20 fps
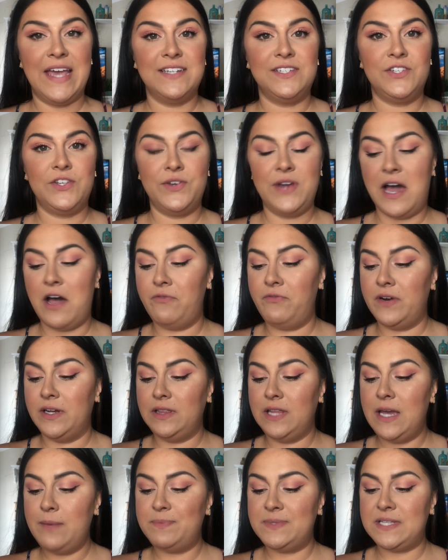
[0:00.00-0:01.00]
so now for
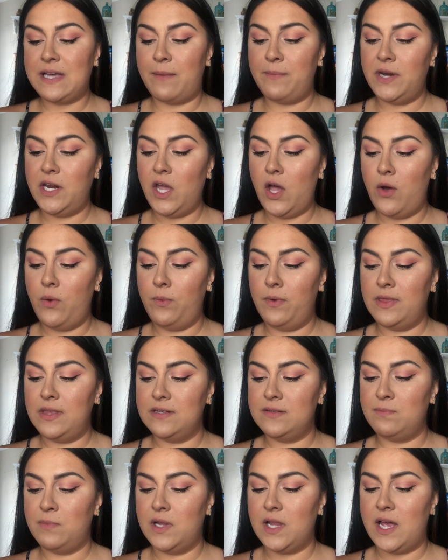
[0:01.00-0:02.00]
lips, I'm gonna go with this
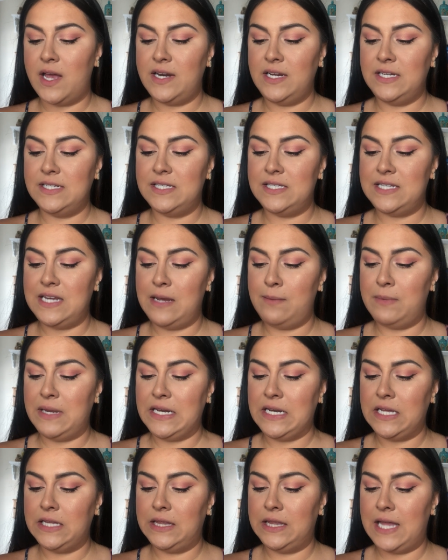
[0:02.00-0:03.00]
Milani
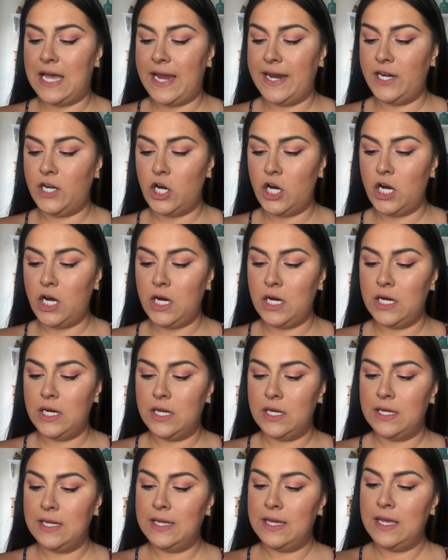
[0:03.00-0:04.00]
Statement Liner
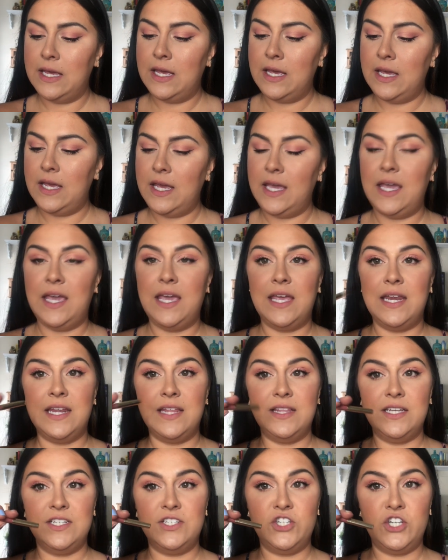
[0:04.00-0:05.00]
in
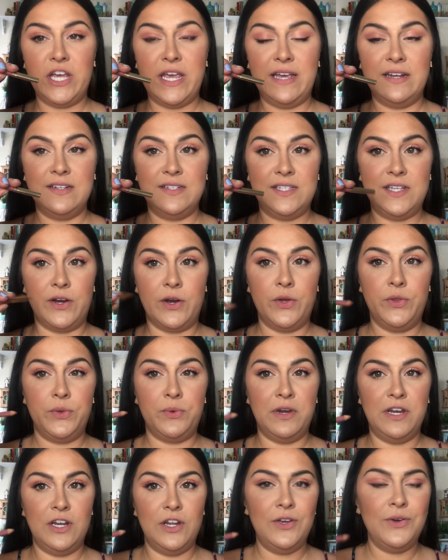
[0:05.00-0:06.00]
the shade
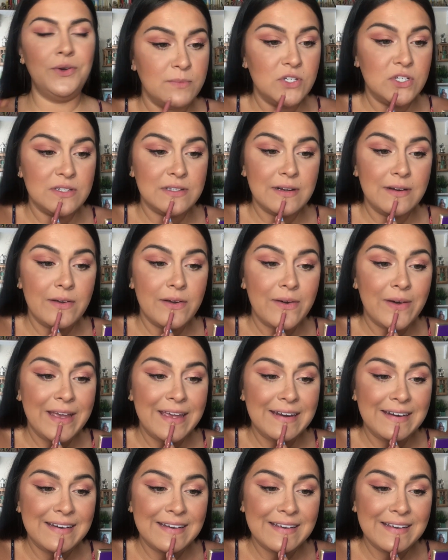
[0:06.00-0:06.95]
03 Nude. I'm just gonna go in